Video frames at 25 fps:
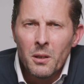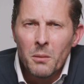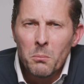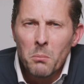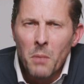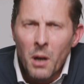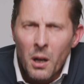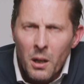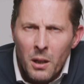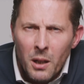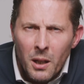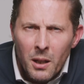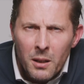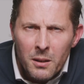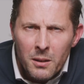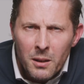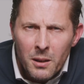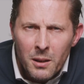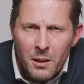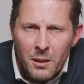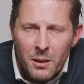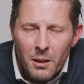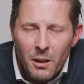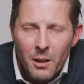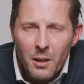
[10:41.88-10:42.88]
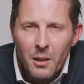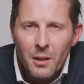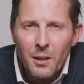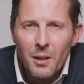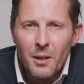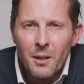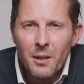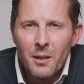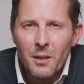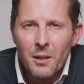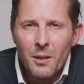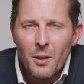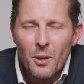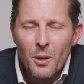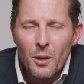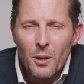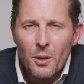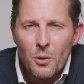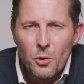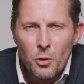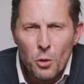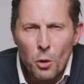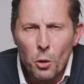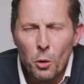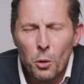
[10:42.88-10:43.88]
marketed,
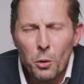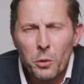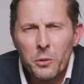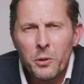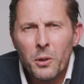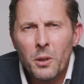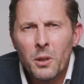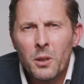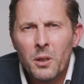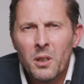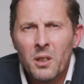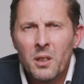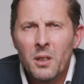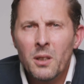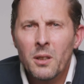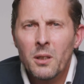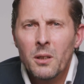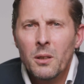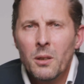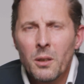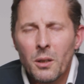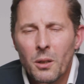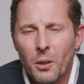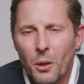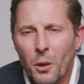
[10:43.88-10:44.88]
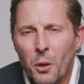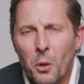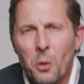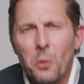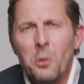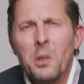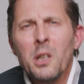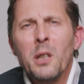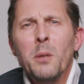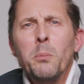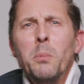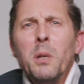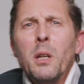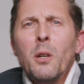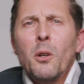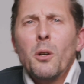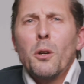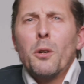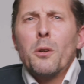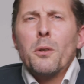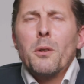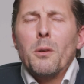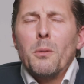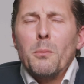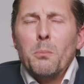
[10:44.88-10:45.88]
sold only
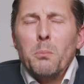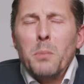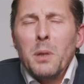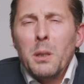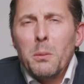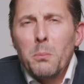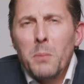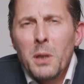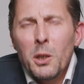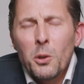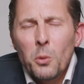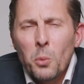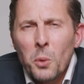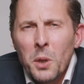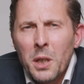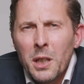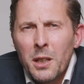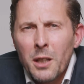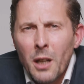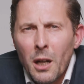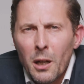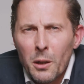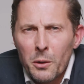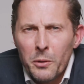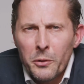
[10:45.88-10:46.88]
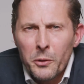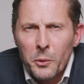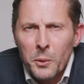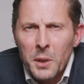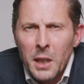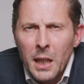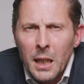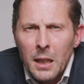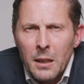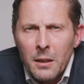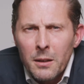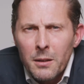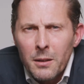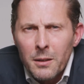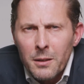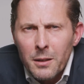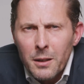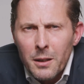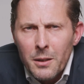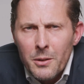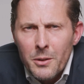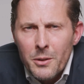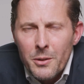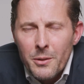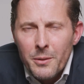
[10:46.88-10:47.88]
between our 3
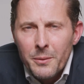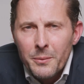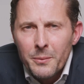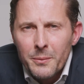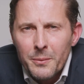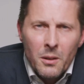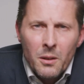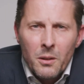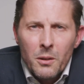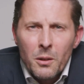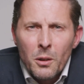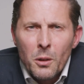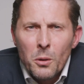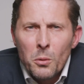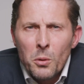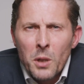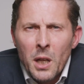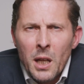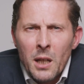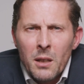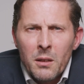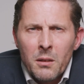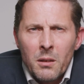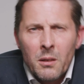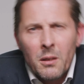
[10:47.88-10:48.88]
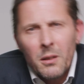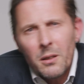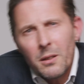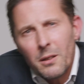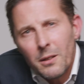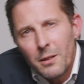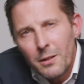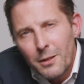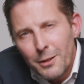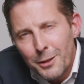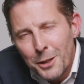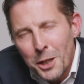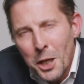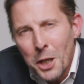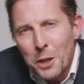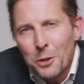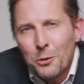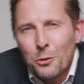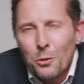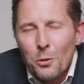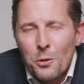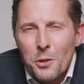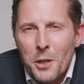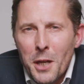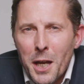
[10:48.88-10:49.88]
entities: the creator, the
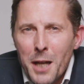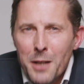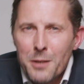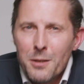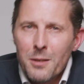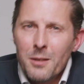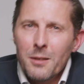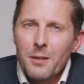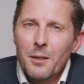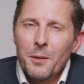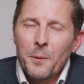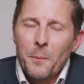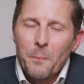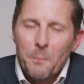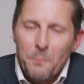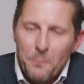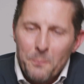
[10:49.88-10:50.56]
enthusiast,